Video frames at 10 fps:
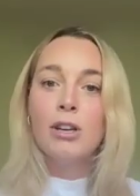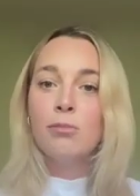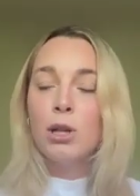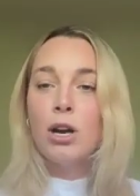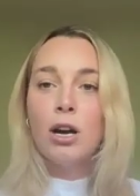We
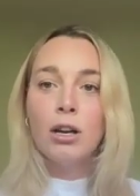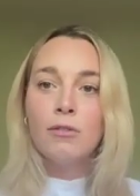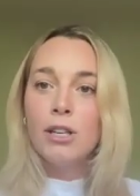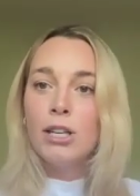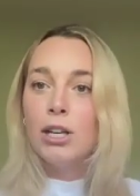have
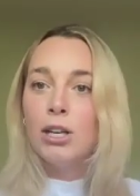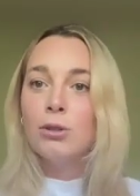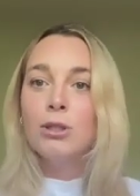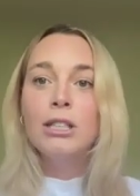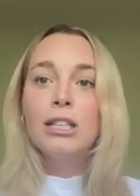blog,
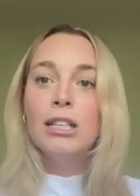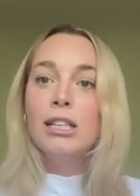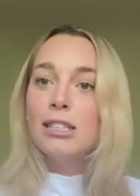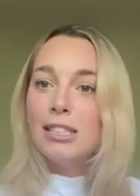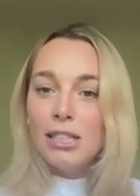video,
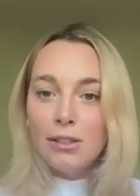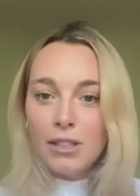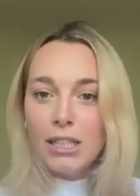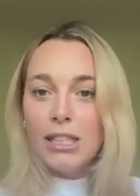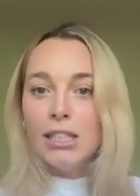
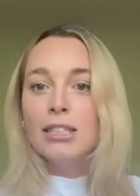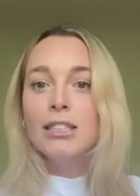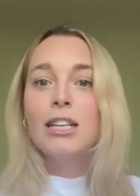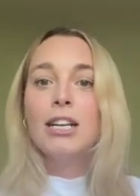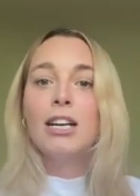TV.
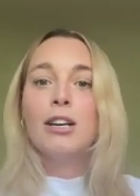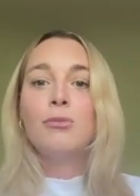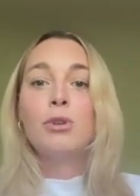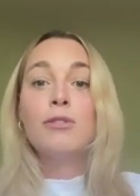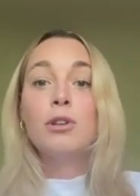
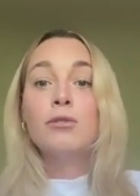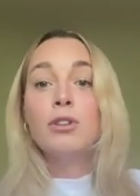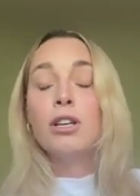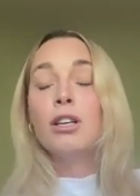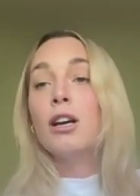We have
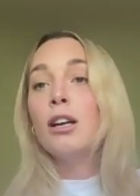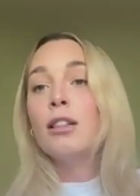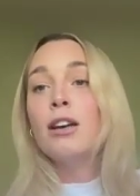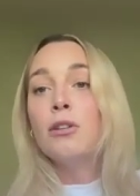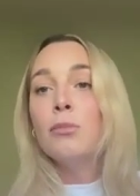over
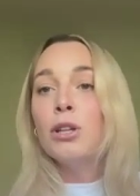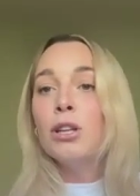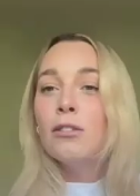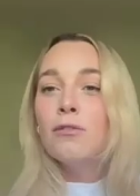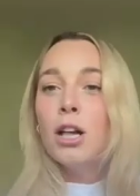11
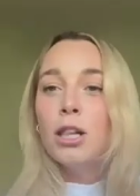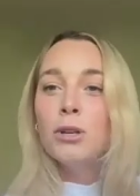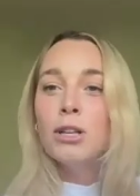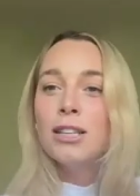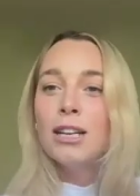million
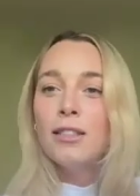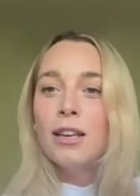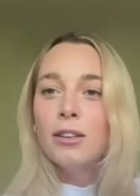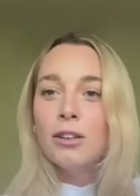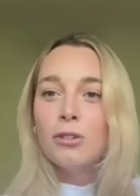followers, I
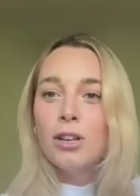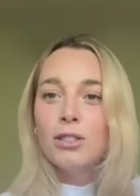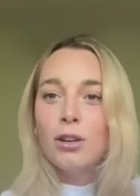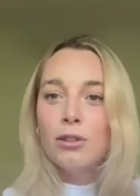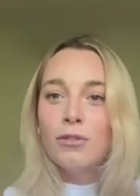think,
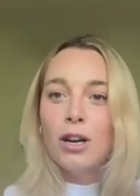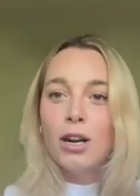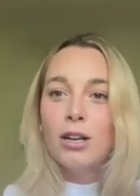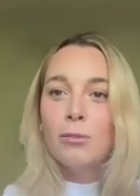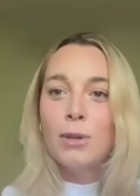across all of
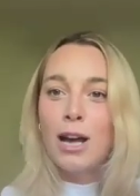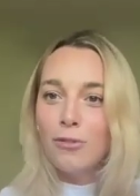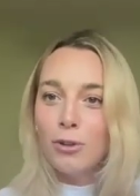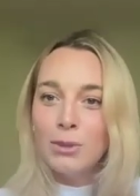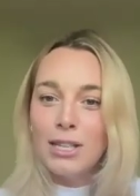our
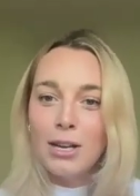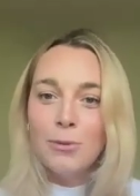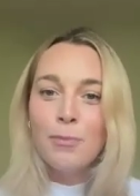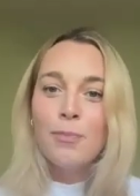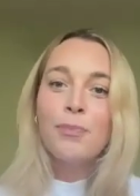platforms
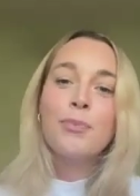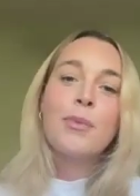now,